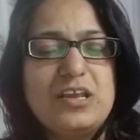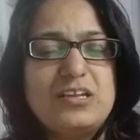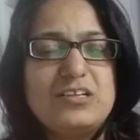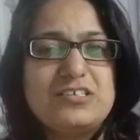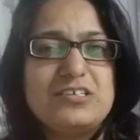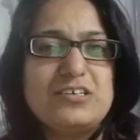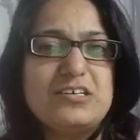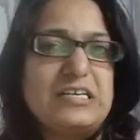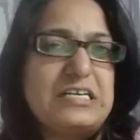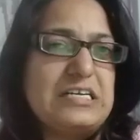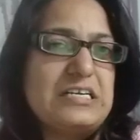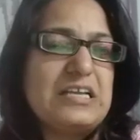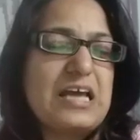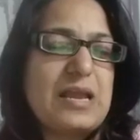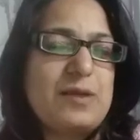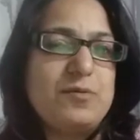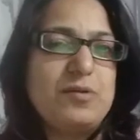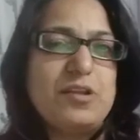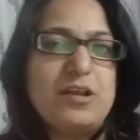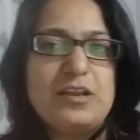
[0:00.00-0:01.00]
in a certain
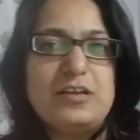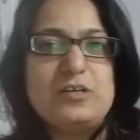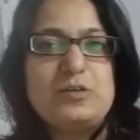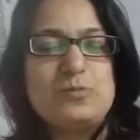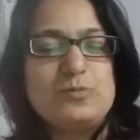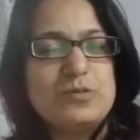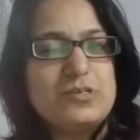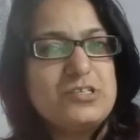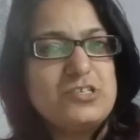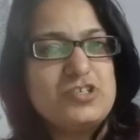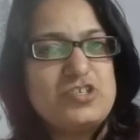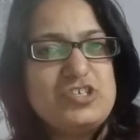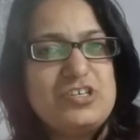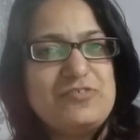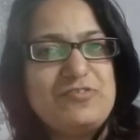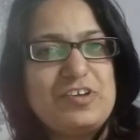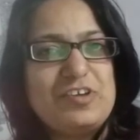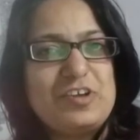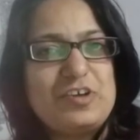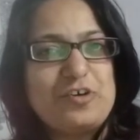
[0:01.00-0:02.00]
timeline towards
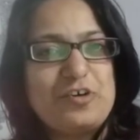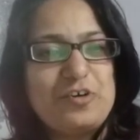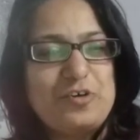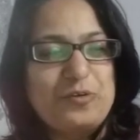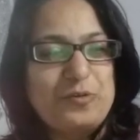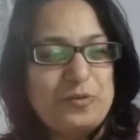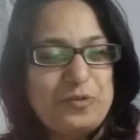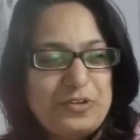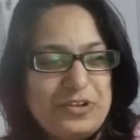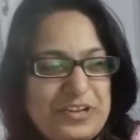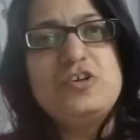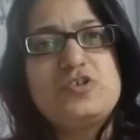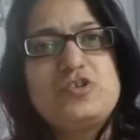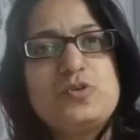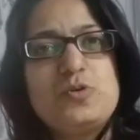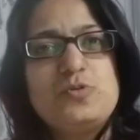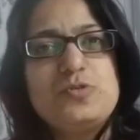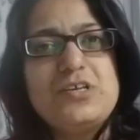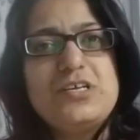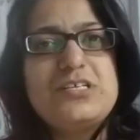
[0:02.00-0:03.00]
achieving your goal.
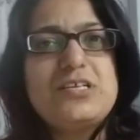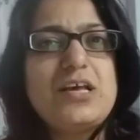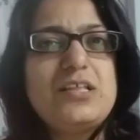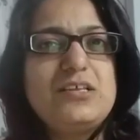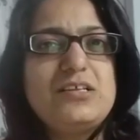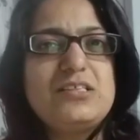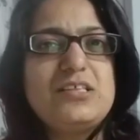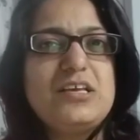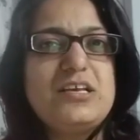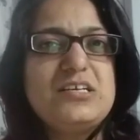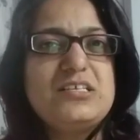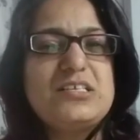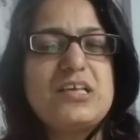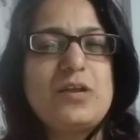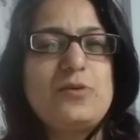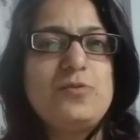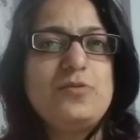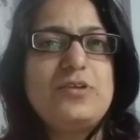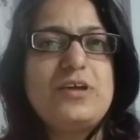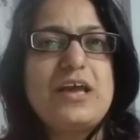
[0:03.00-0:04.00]
So these are the things
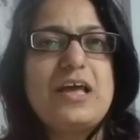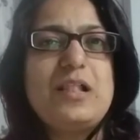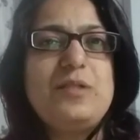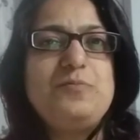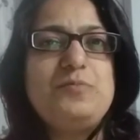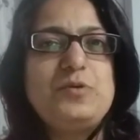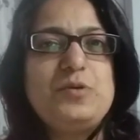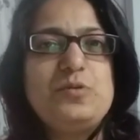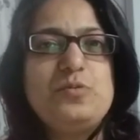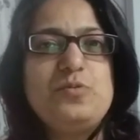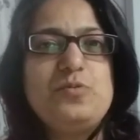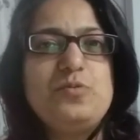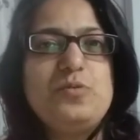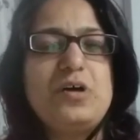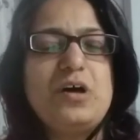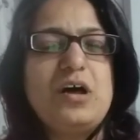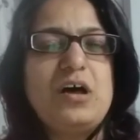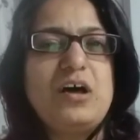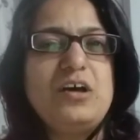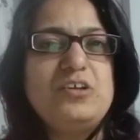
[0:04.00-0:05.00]
that would help
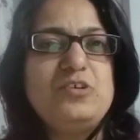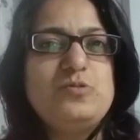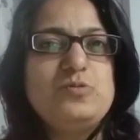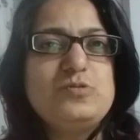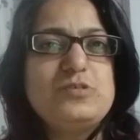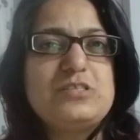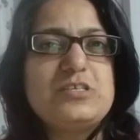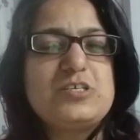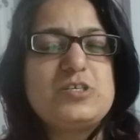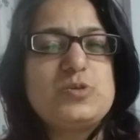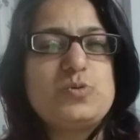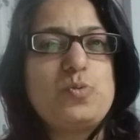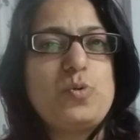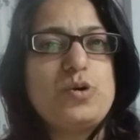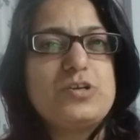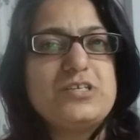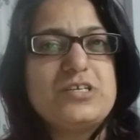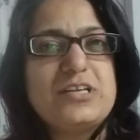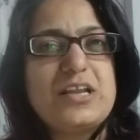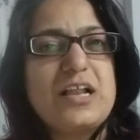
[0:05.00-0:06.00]
you use the
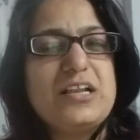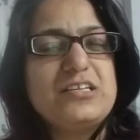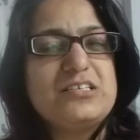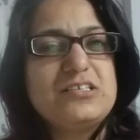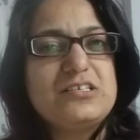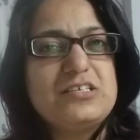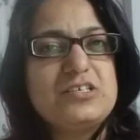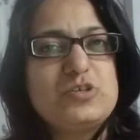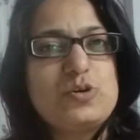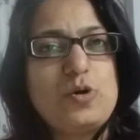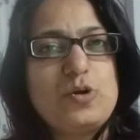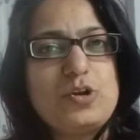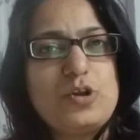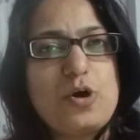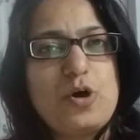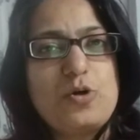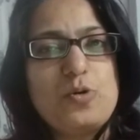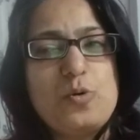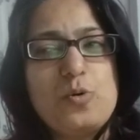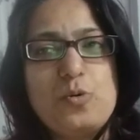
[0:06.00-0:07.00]
SWOT analysis on
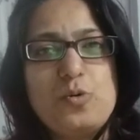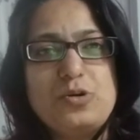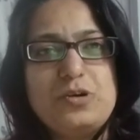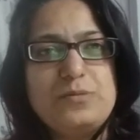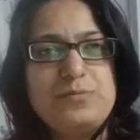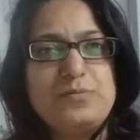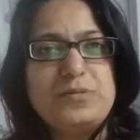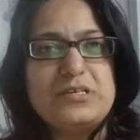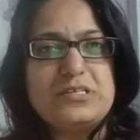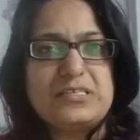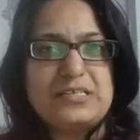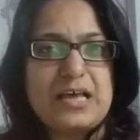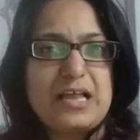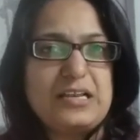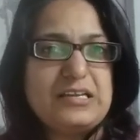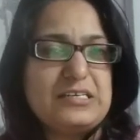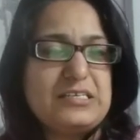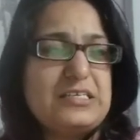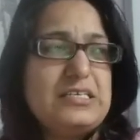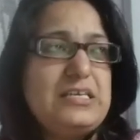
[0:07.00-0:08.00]
your own
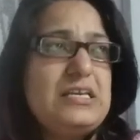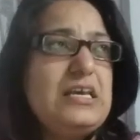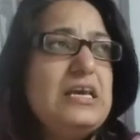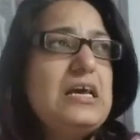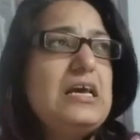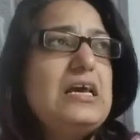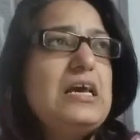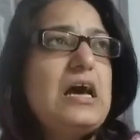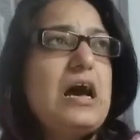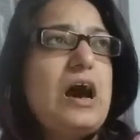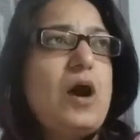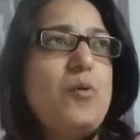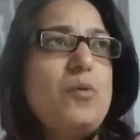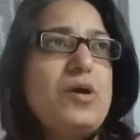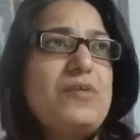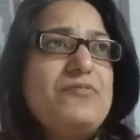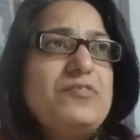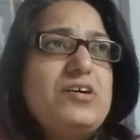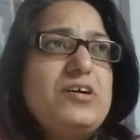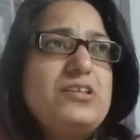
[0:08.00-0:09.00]
personality.
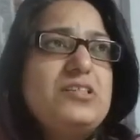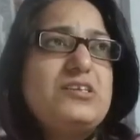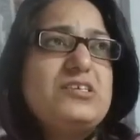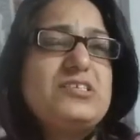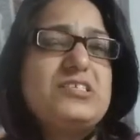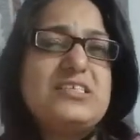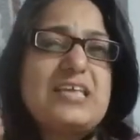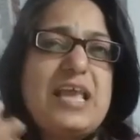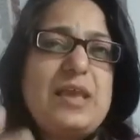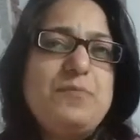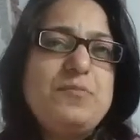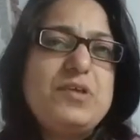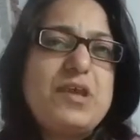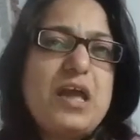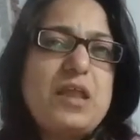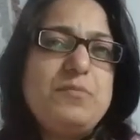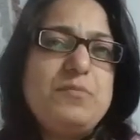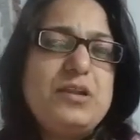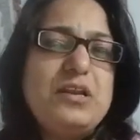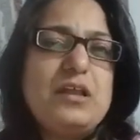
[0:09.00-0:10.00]
However, the same
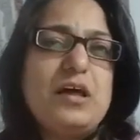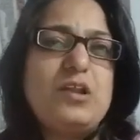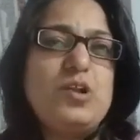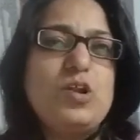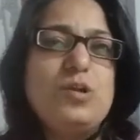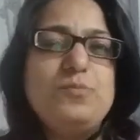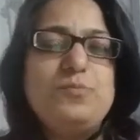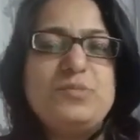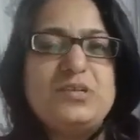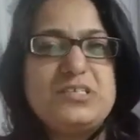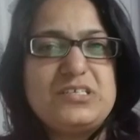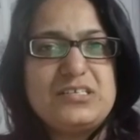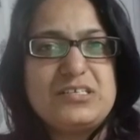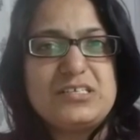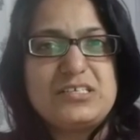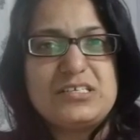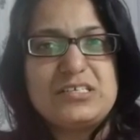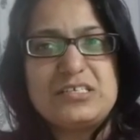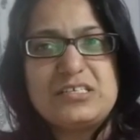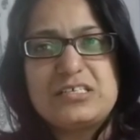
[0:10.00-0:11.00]
can be done on
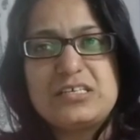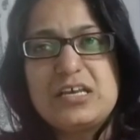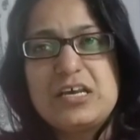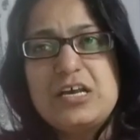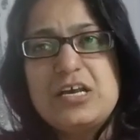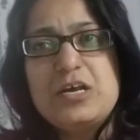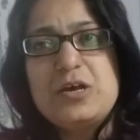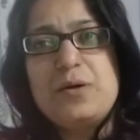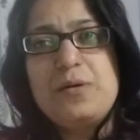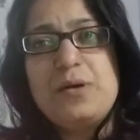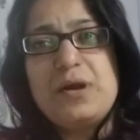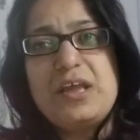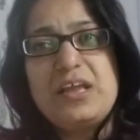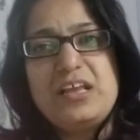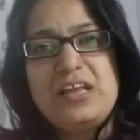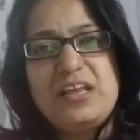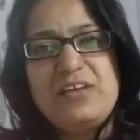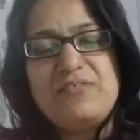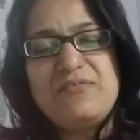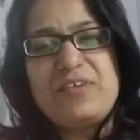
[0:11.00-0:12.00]
businesses.
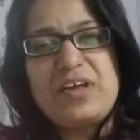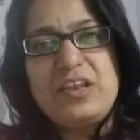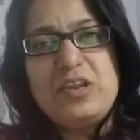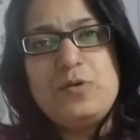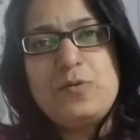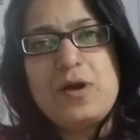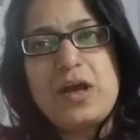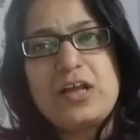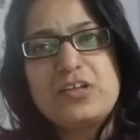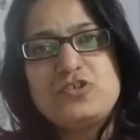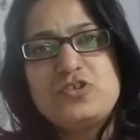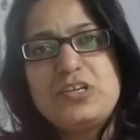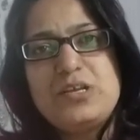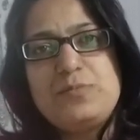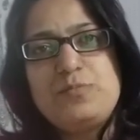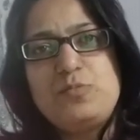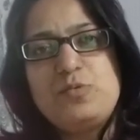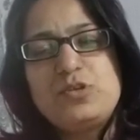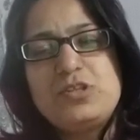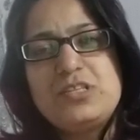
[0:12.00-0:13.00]
When you
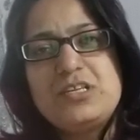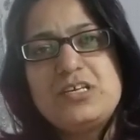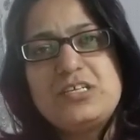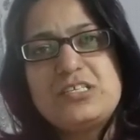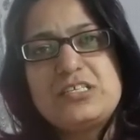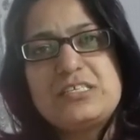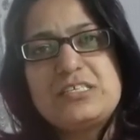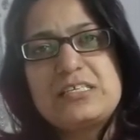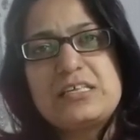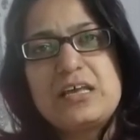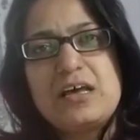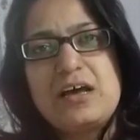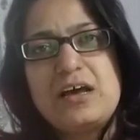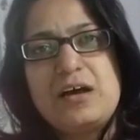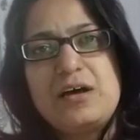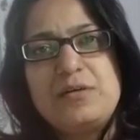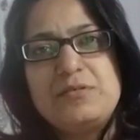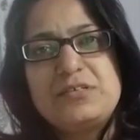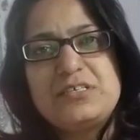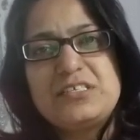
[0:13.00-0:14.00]
actually put this
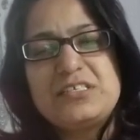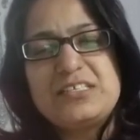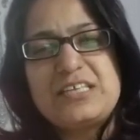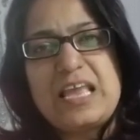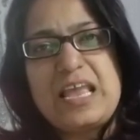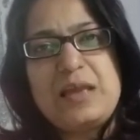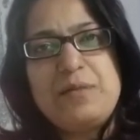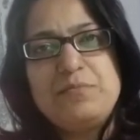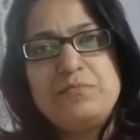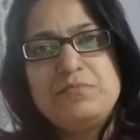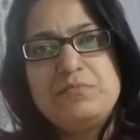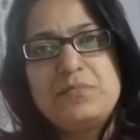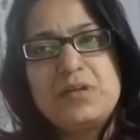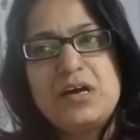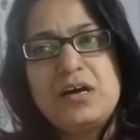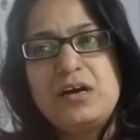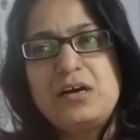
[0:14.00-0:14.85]
same